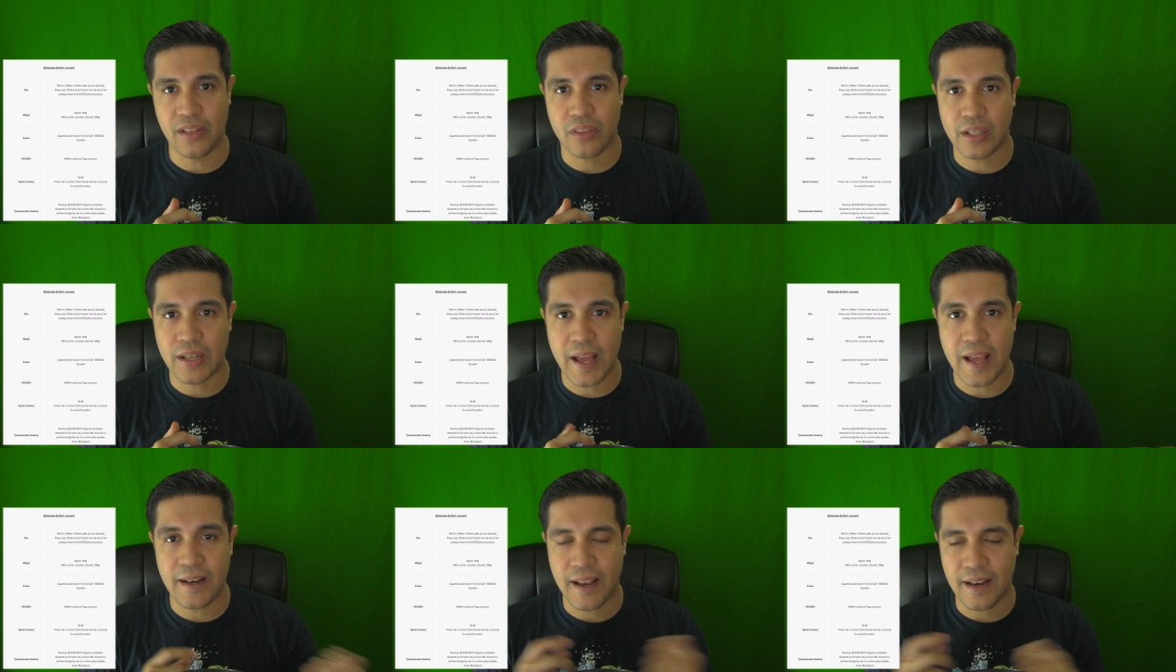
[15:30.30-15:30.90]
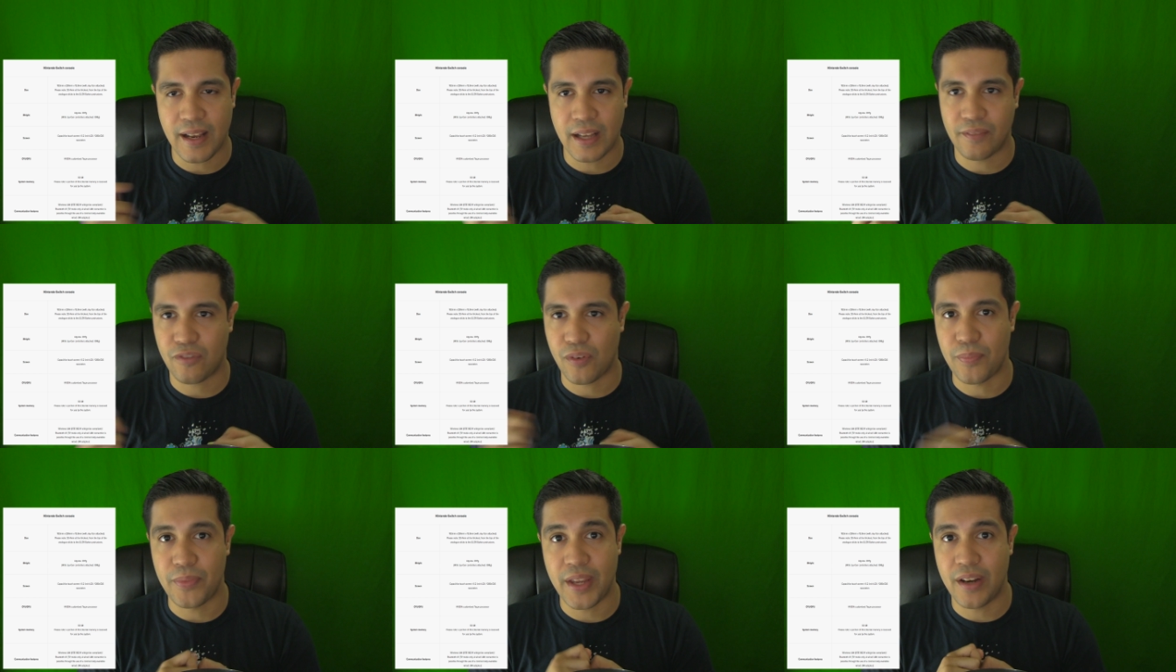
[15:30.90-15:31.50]
Ethernet, and then
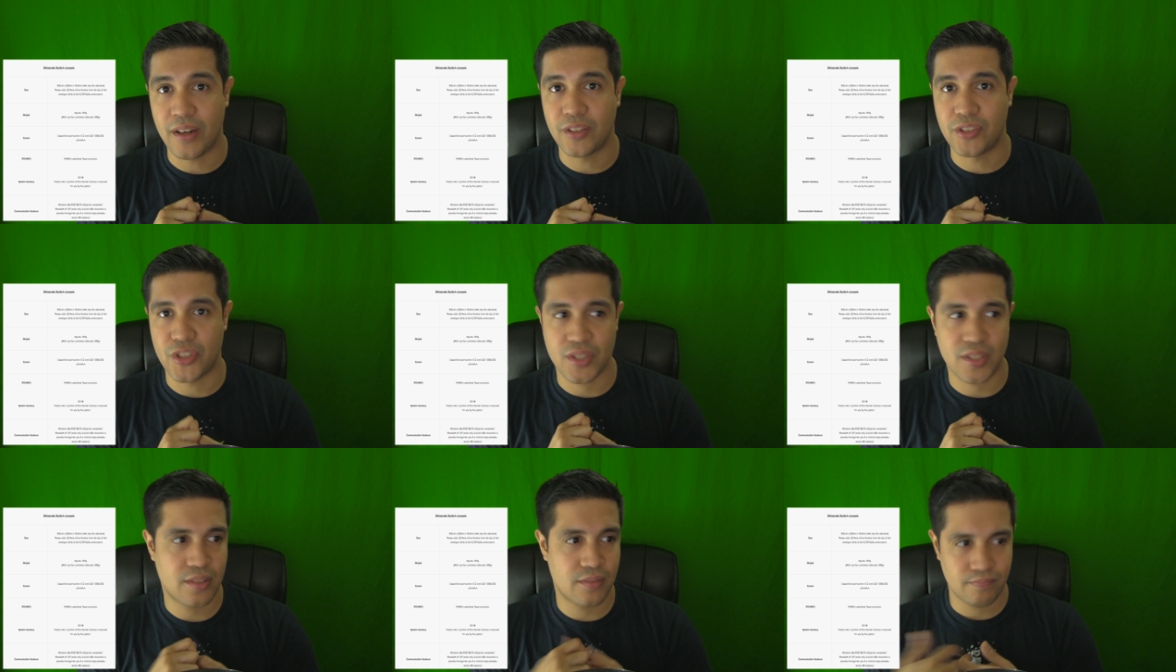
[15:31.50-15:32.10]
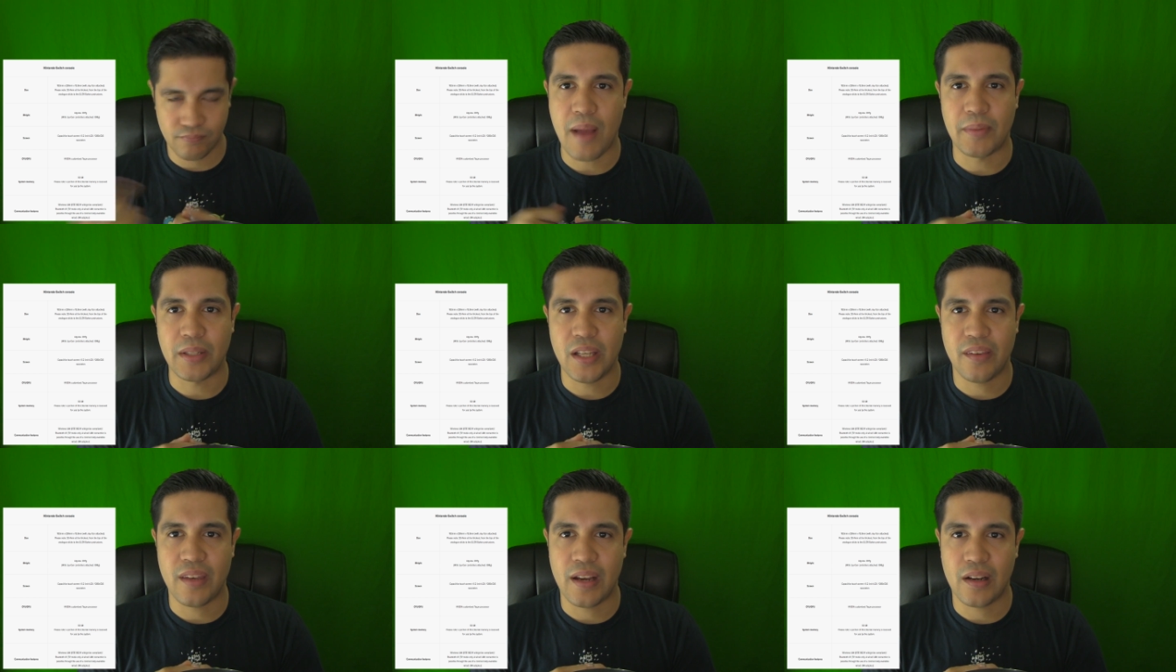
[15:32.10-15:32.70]
from there just grab
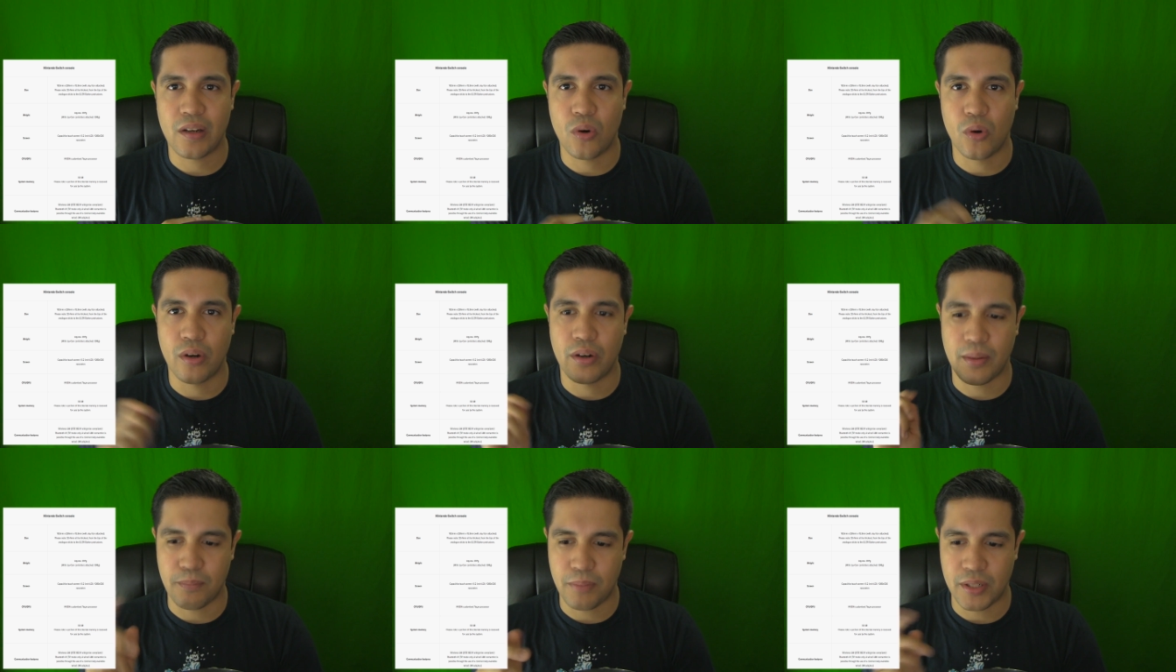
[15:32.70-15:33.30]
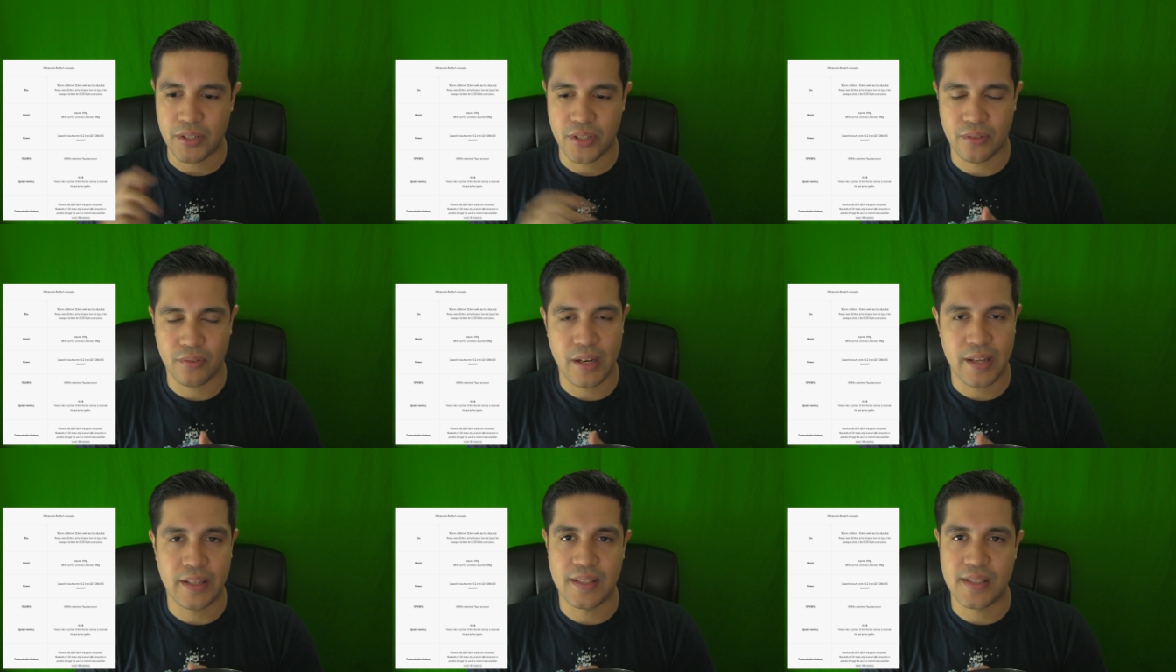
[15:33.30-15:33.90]
an Ethernet cord and punch it
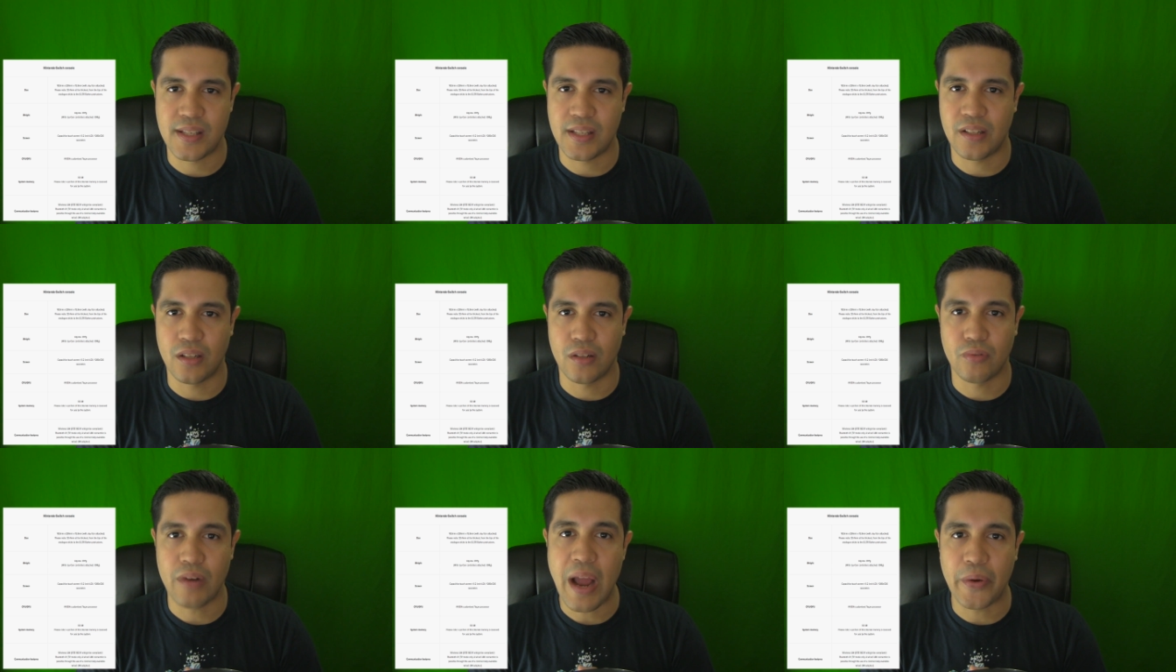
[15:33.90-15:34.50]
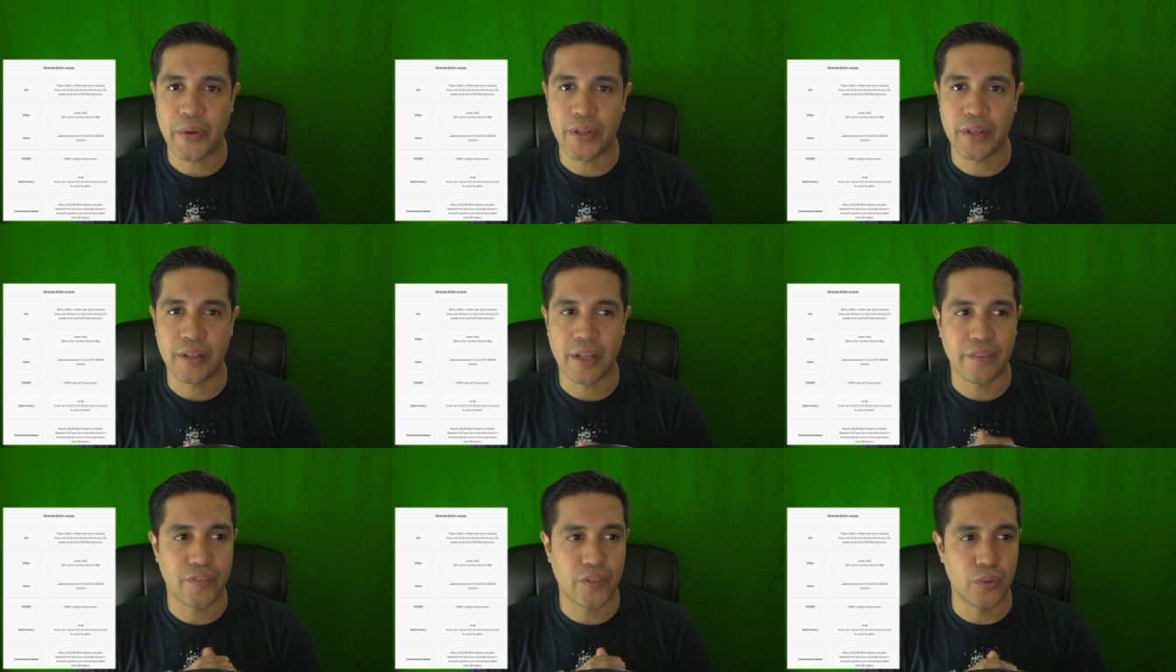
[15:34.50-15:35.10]
right into your
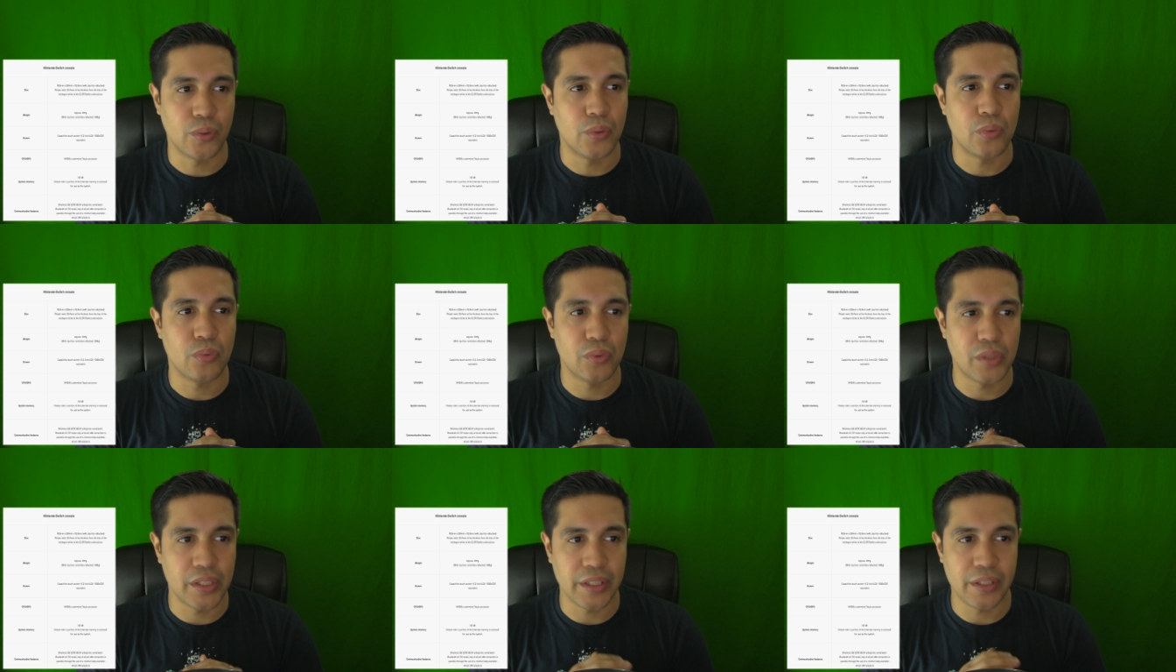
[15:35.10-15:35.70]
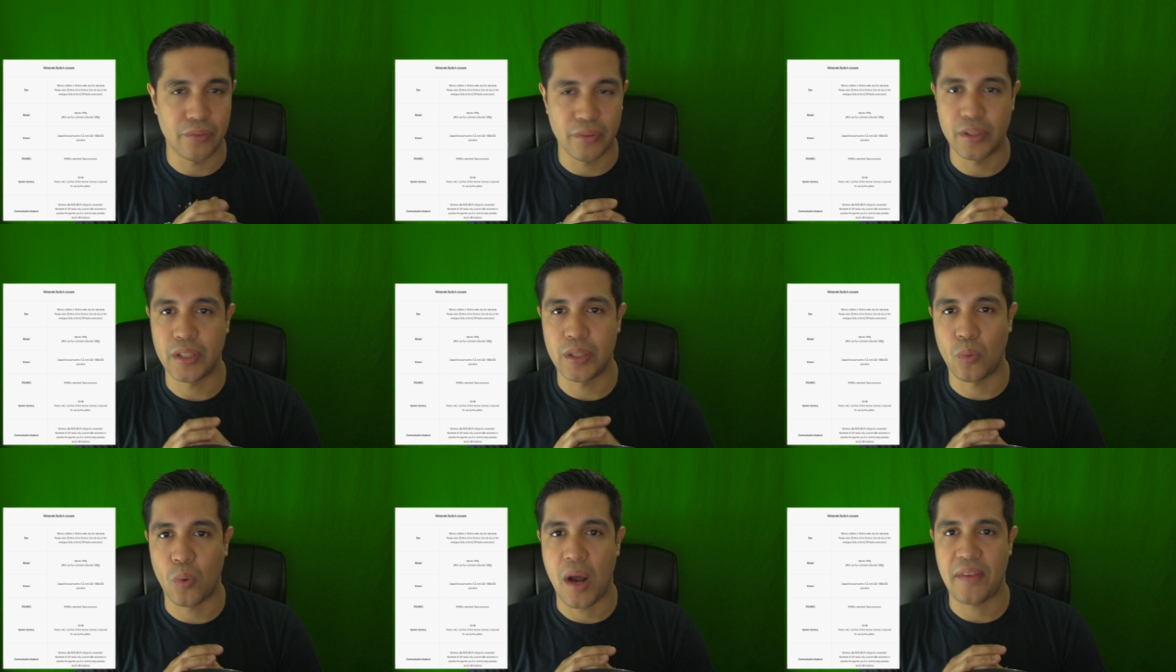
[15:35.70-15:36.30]
router if you
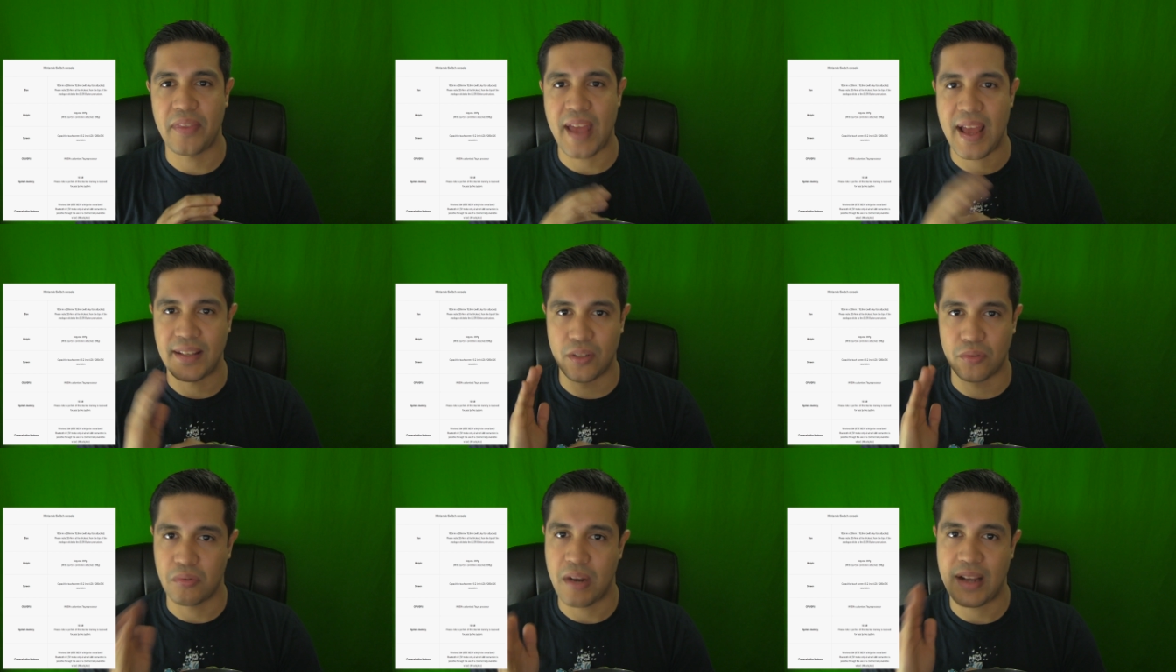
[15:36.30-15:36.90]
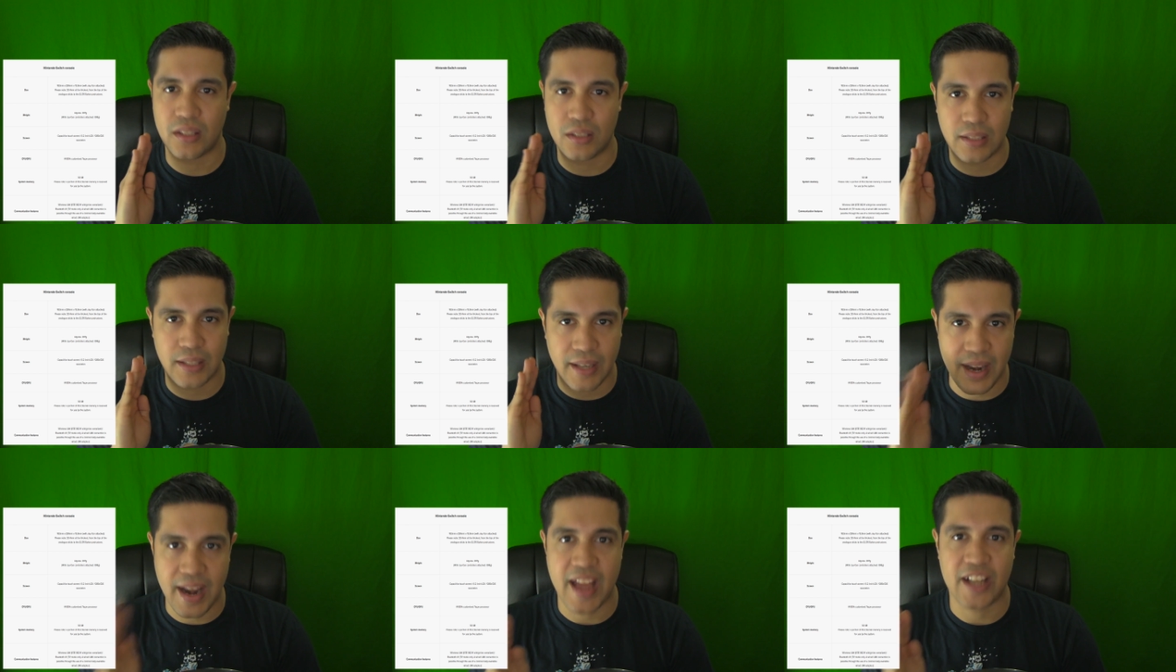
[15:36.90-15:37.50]
really want that direct
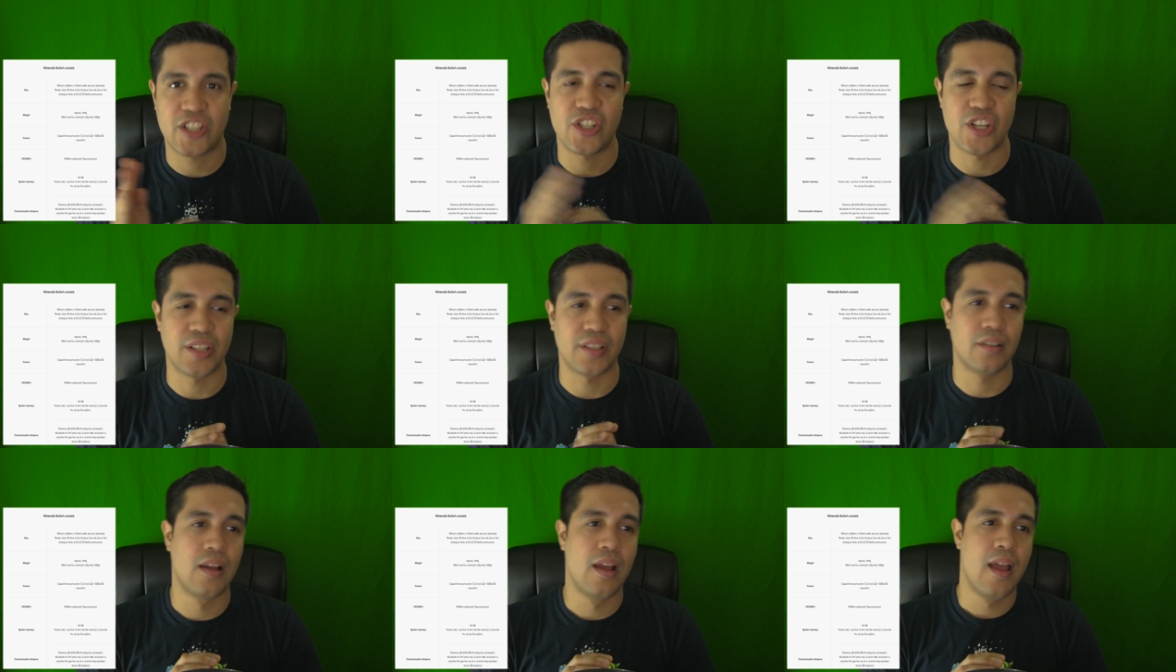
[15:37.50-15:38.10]
connection.